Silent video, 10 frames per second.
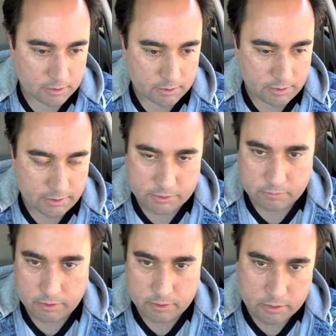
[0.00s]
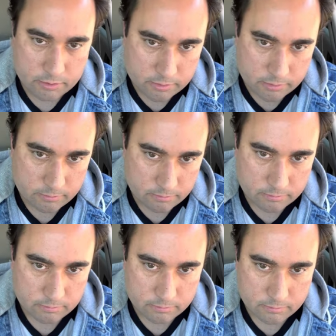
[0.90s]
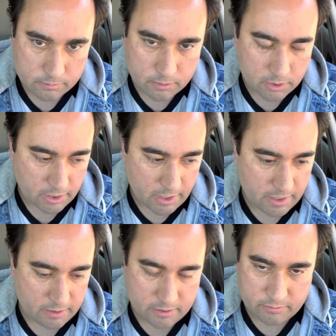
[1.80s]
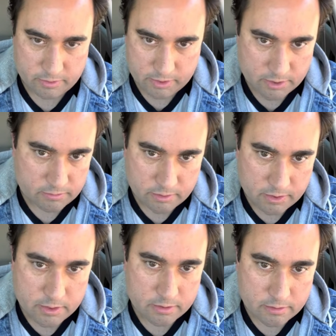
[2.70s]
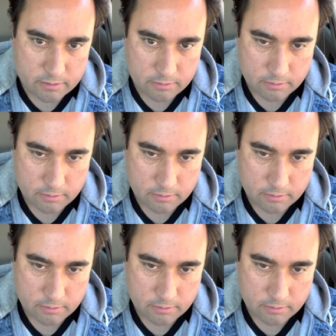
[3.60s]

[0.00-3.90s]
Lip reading: it is what it is. And when it is what it is,